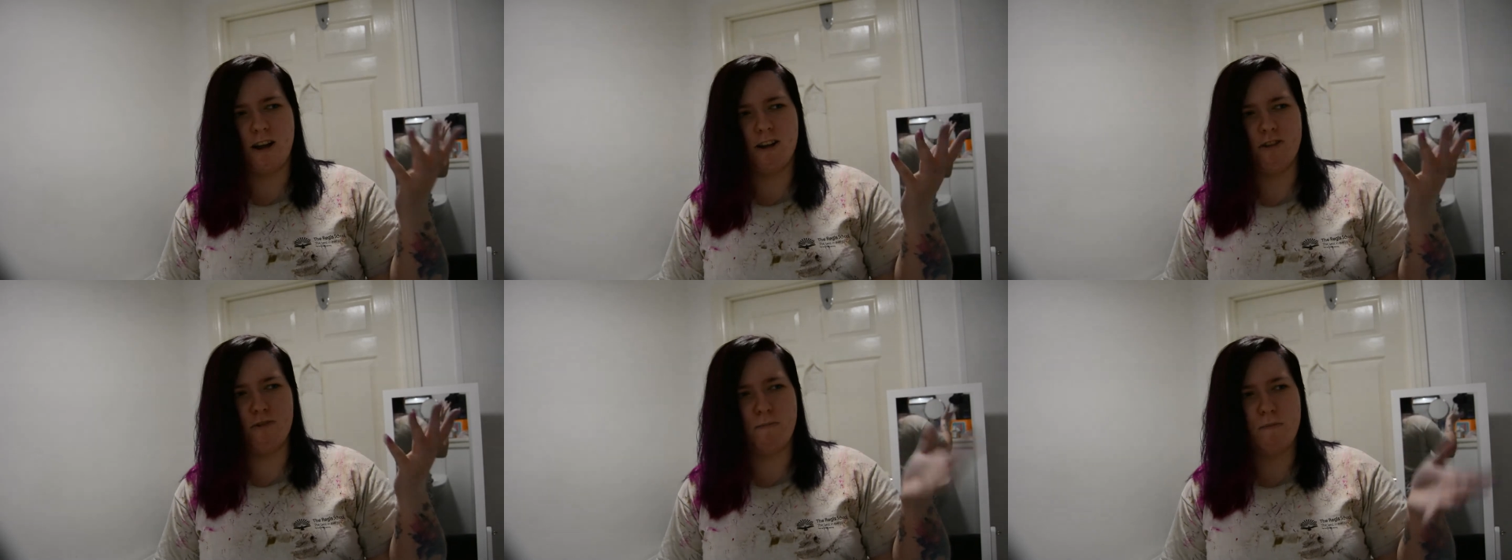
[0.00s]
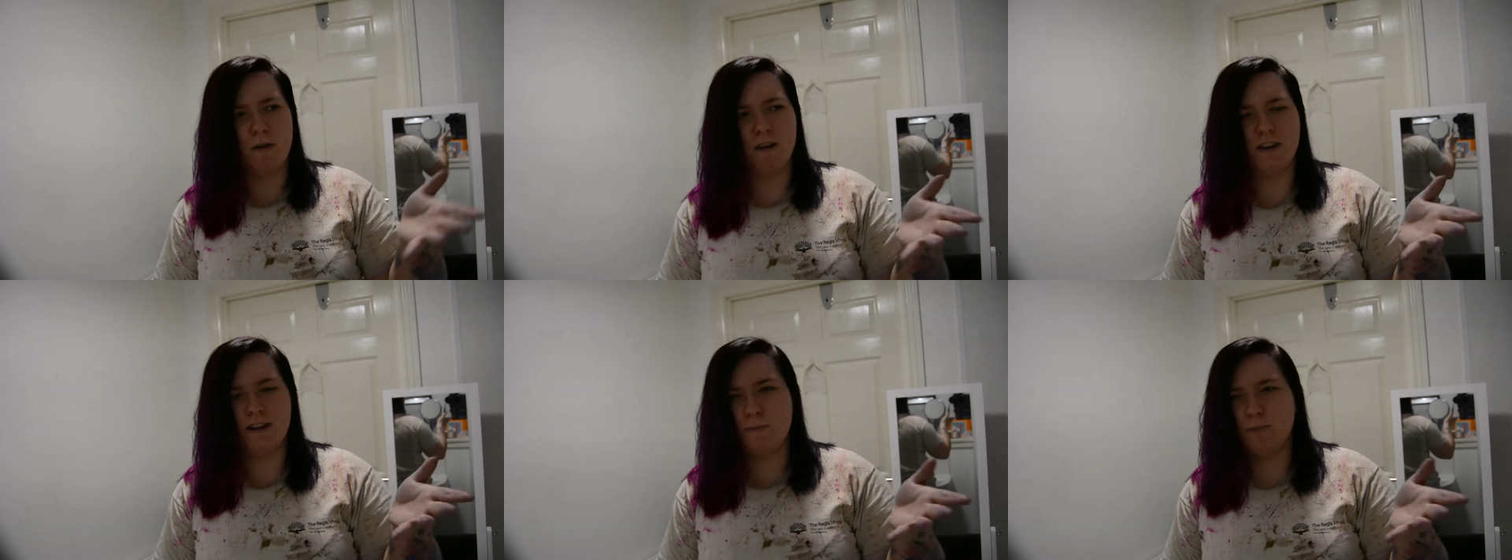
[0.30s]
of
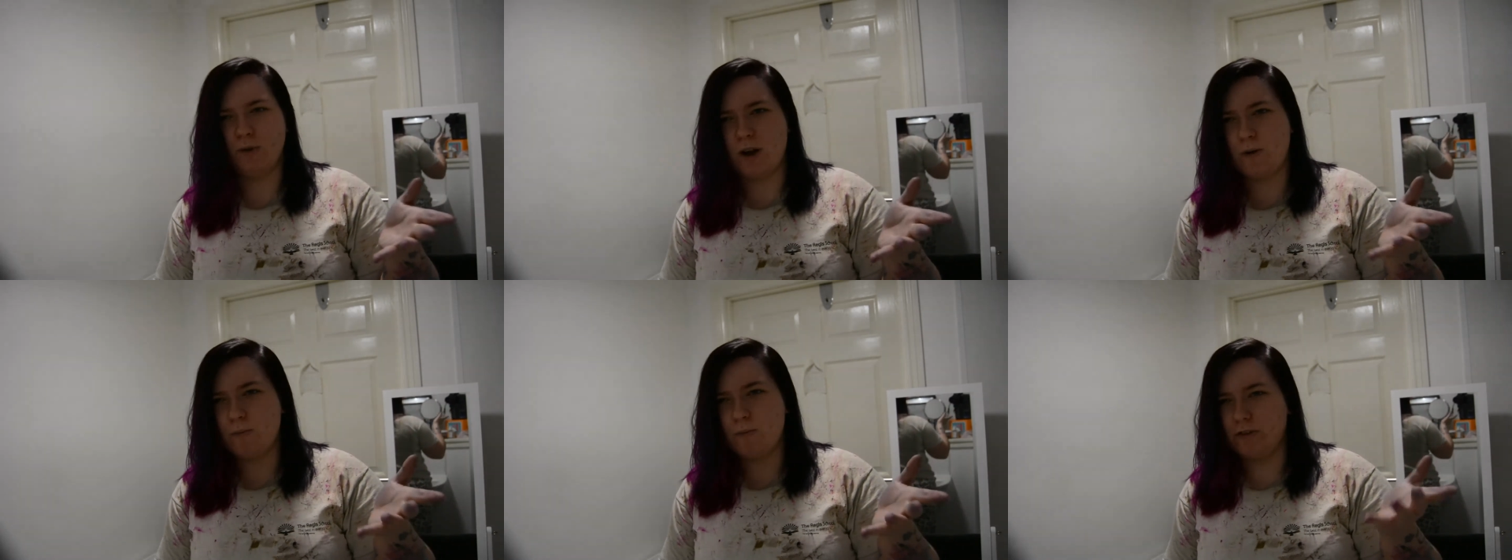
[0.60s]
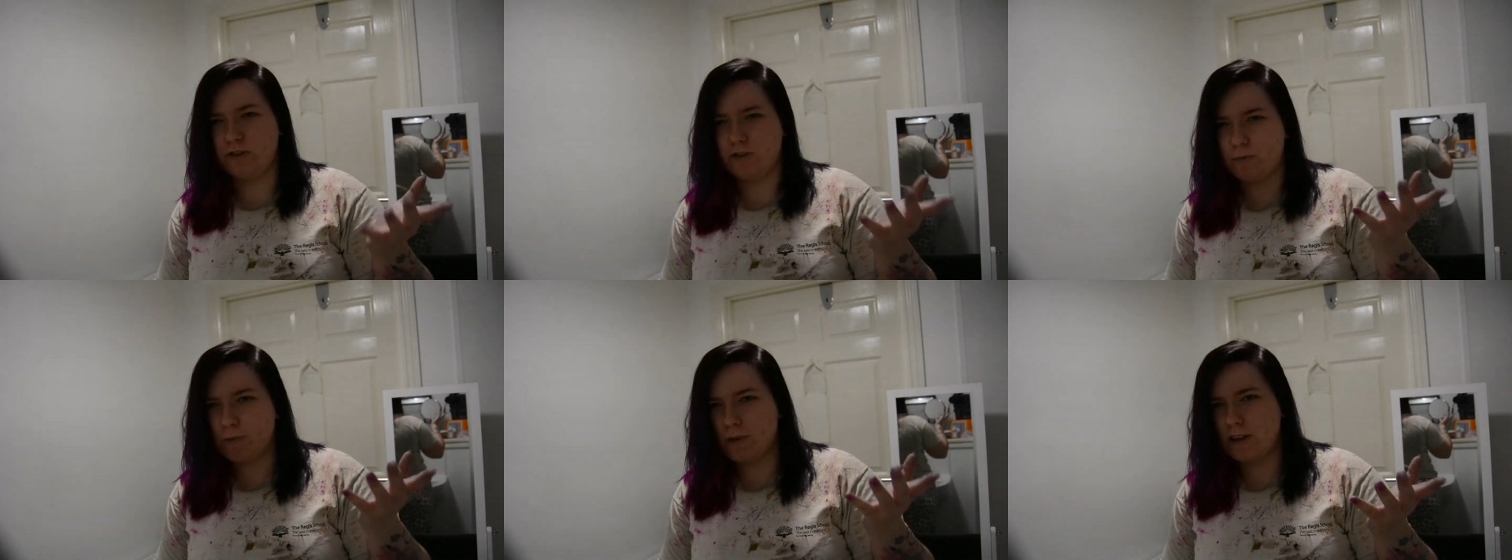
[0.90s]
muddy brown,
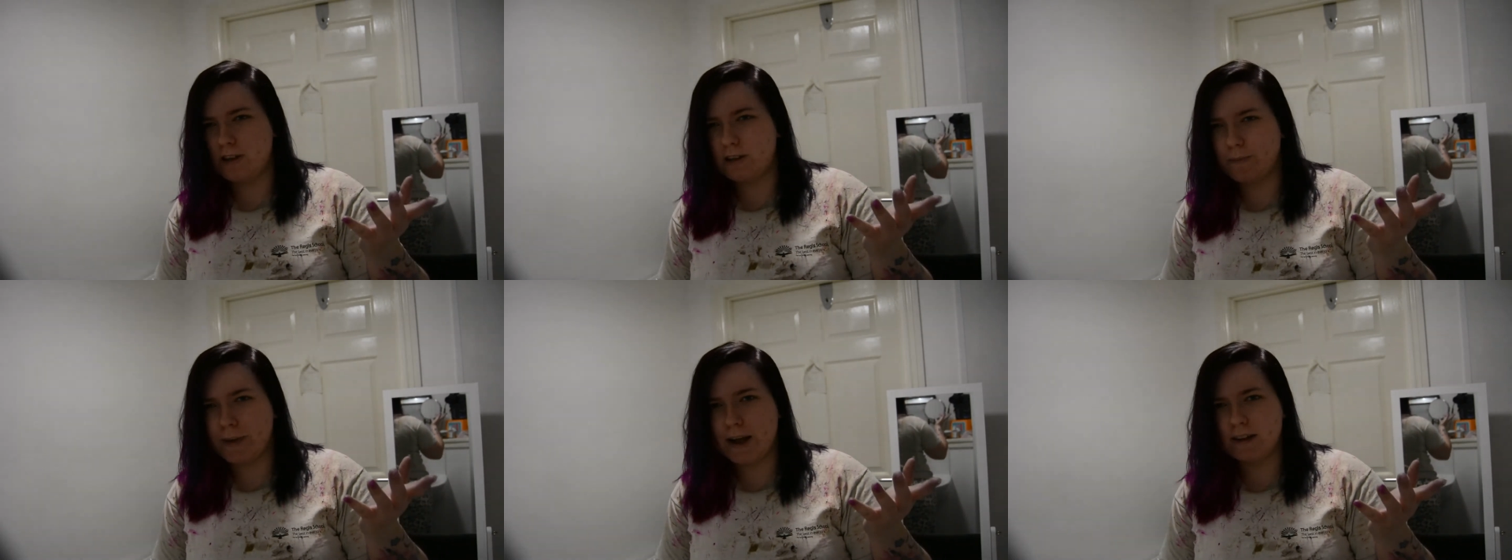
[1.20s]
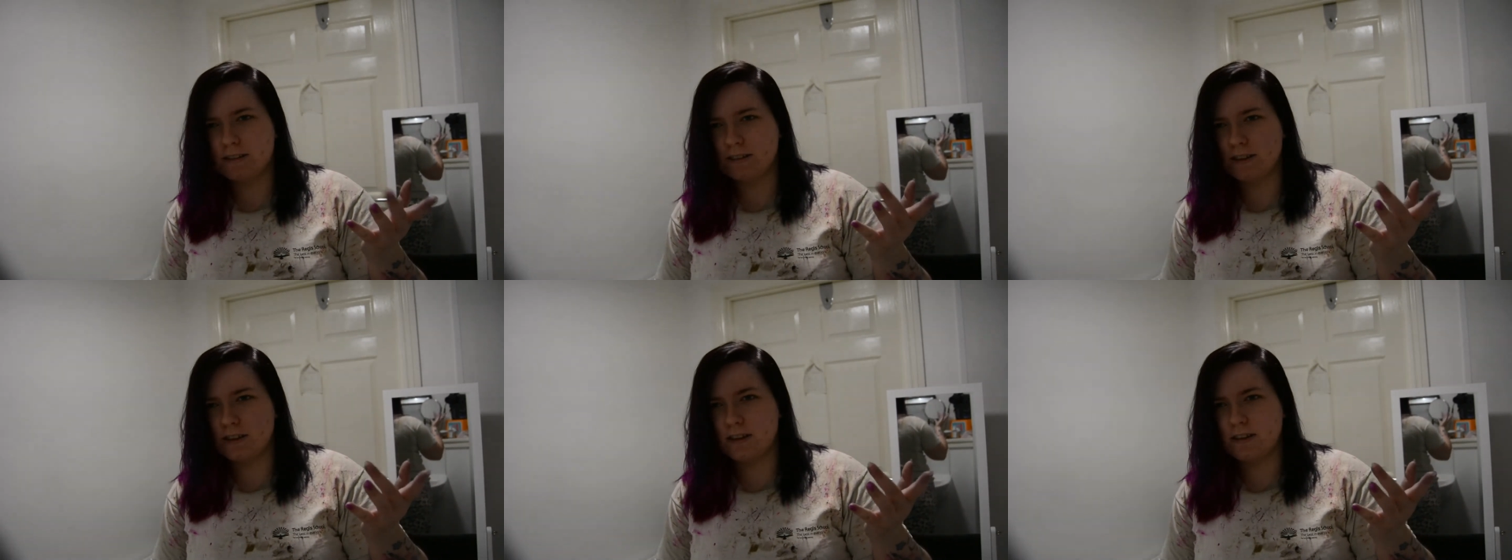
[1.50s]
which would be
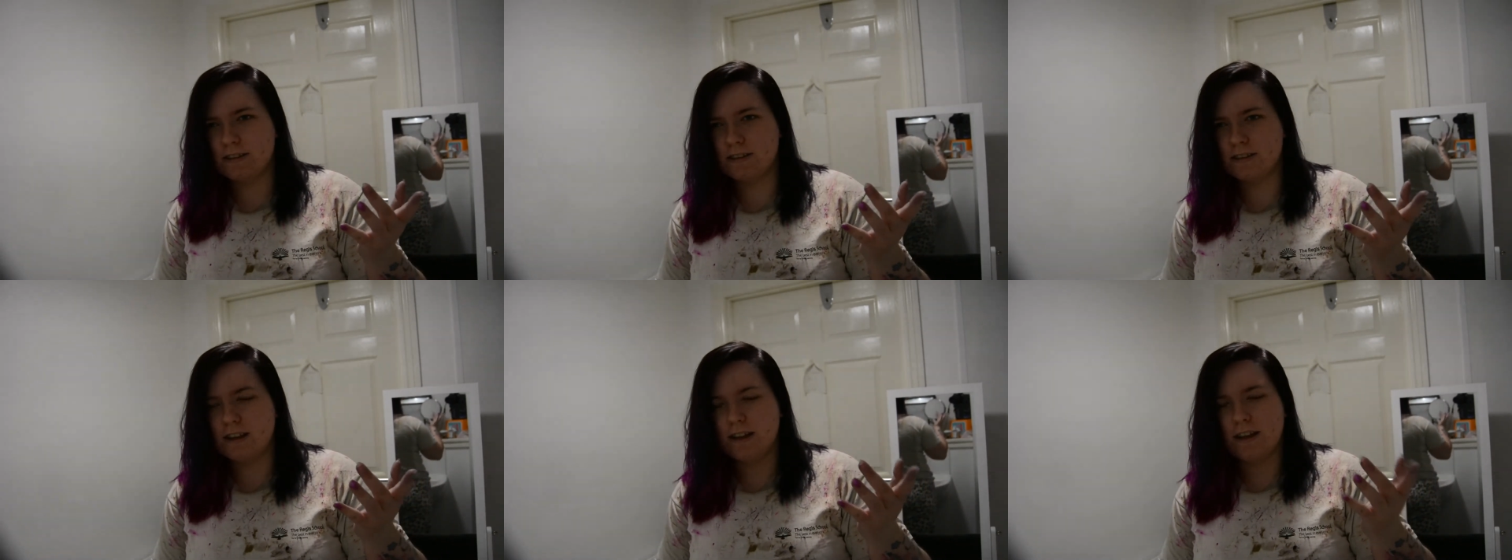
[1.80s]
expected.